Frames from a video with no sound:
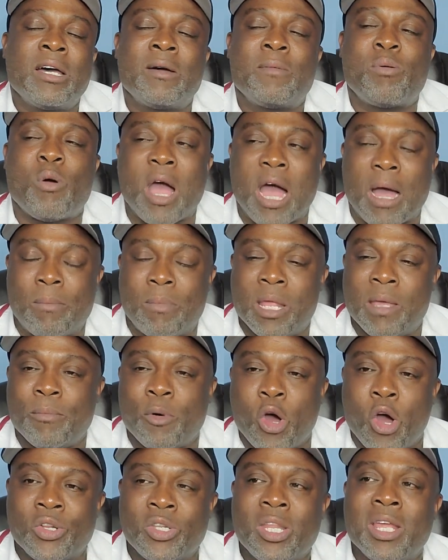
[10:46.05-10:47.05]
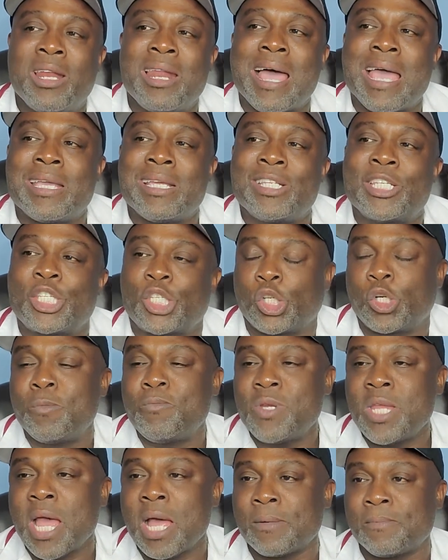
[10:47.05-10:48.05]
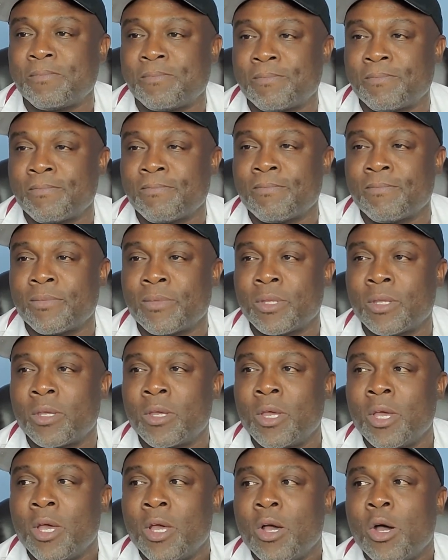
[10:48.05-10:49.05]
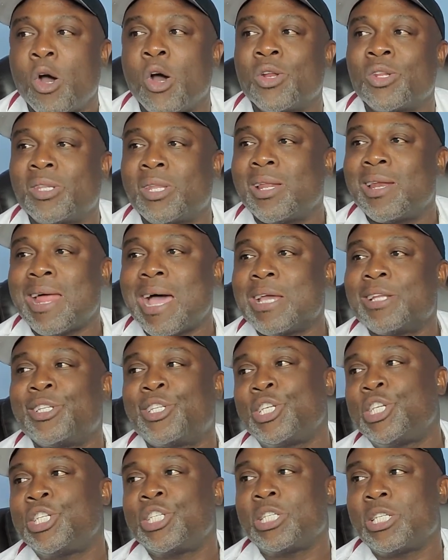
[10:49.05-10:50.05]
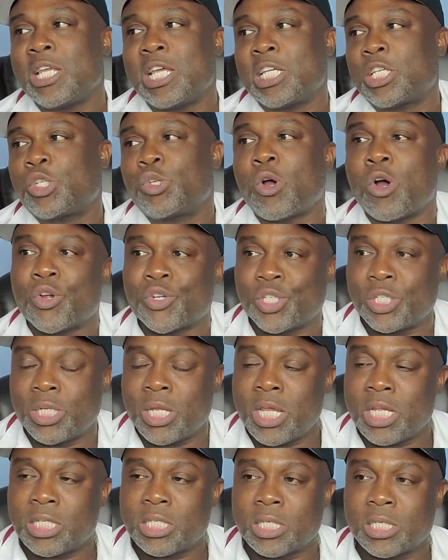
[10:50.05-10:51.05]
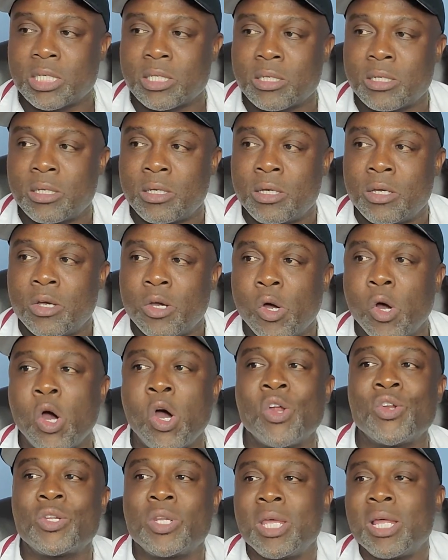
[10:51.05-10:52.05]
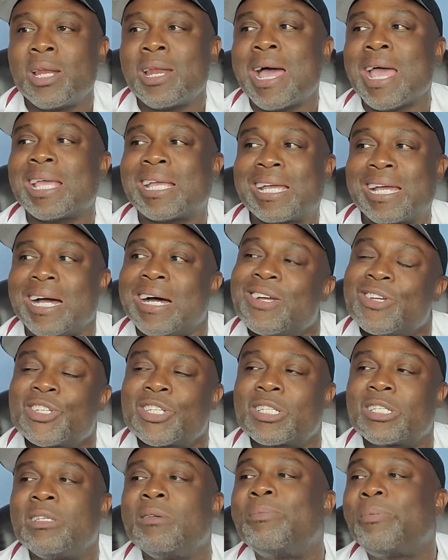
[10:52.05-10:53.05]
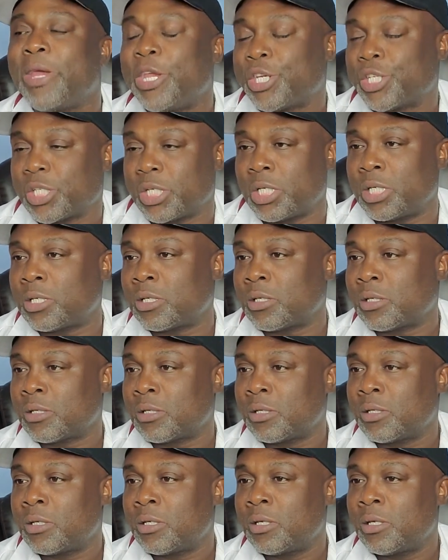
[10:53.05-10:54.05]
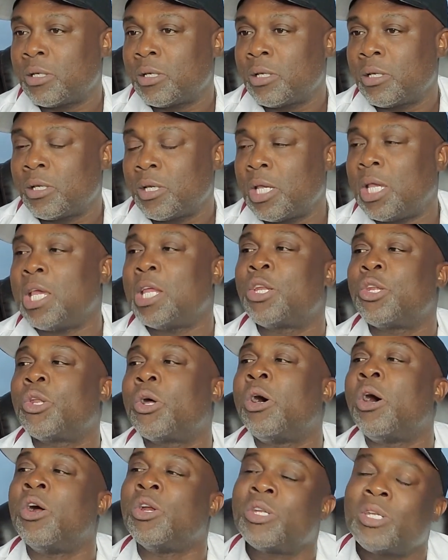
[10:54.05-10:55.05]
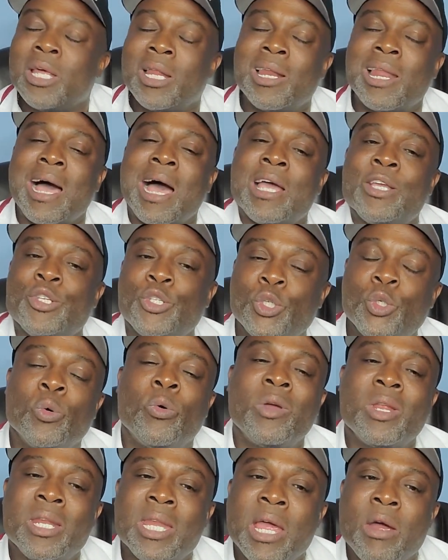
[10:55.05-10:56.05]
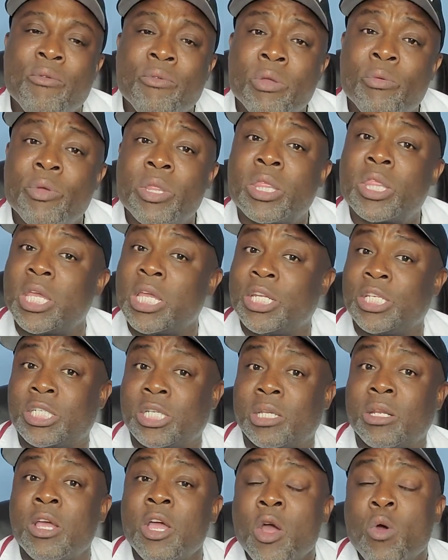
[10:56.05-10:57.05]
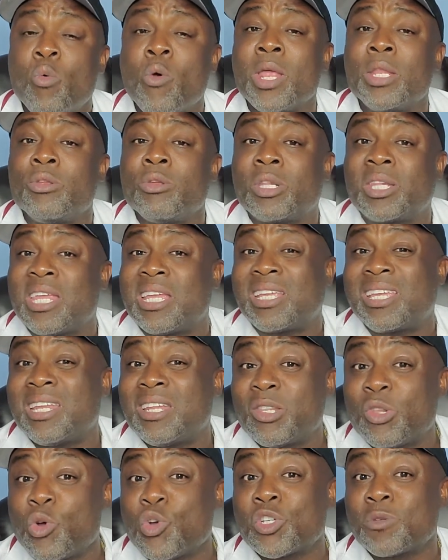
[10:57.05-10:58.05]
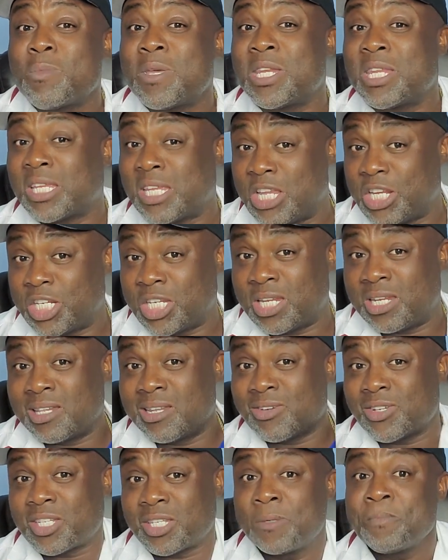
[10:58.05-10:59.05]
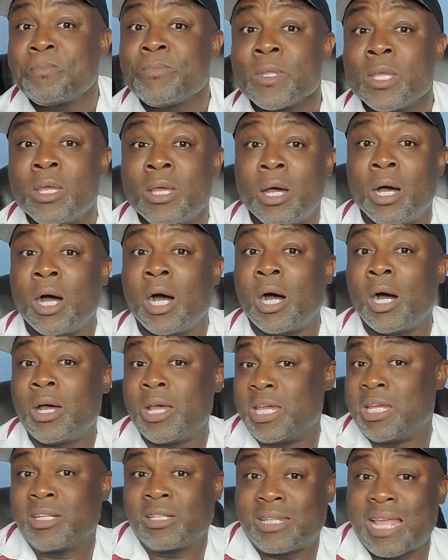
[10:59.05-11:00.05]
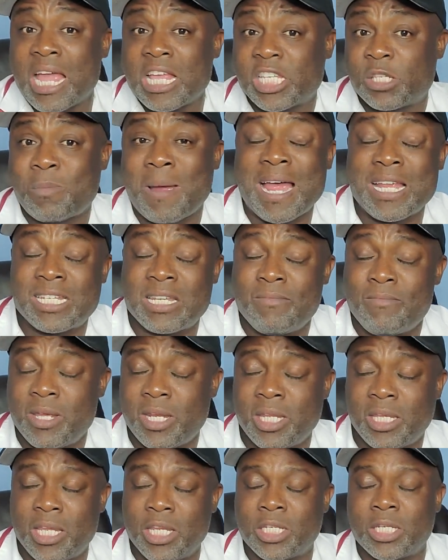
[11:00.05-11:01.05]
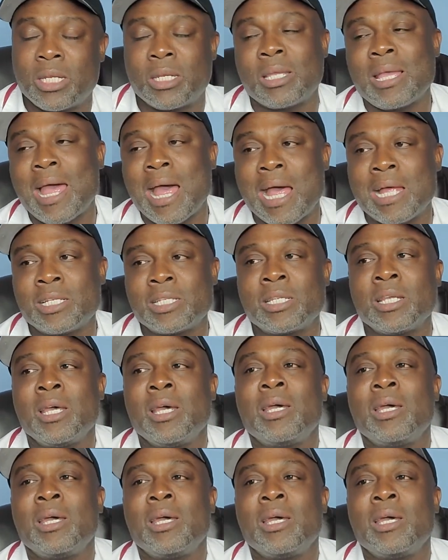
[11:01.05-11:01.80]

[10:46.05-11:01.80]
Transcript: problem. Underlying insomnia, underlying dizziness, drowsiness, underlying constipation, and underlying urinary retention. When you're taking those medications, those anti-spasm medication, guys,